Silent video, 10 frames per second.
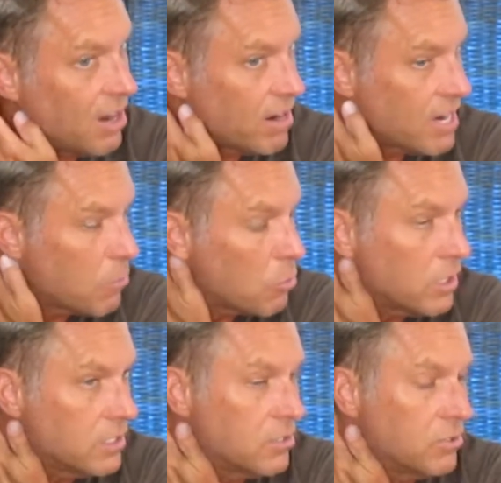all right, I'm
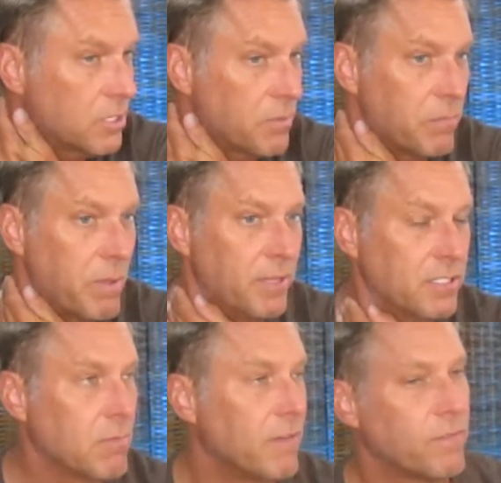willing to do something that maybe
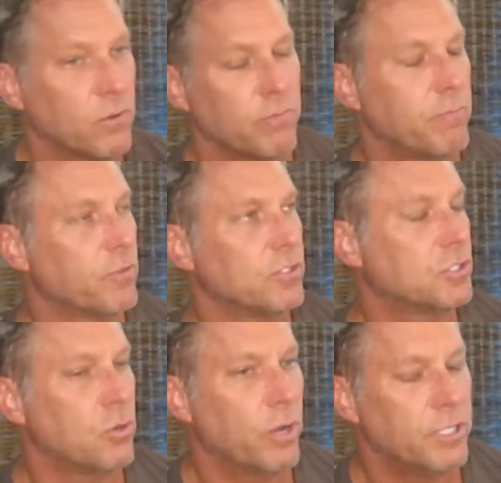isn't my fir- first
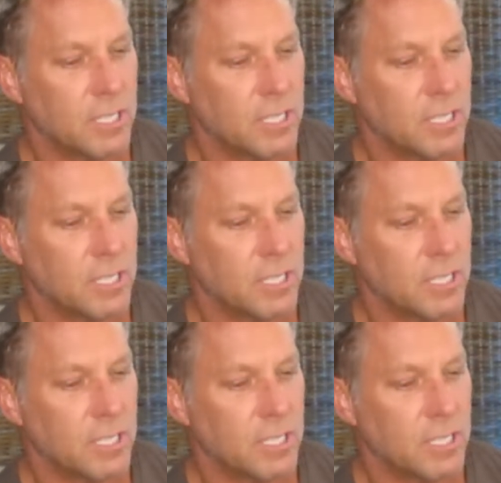choice.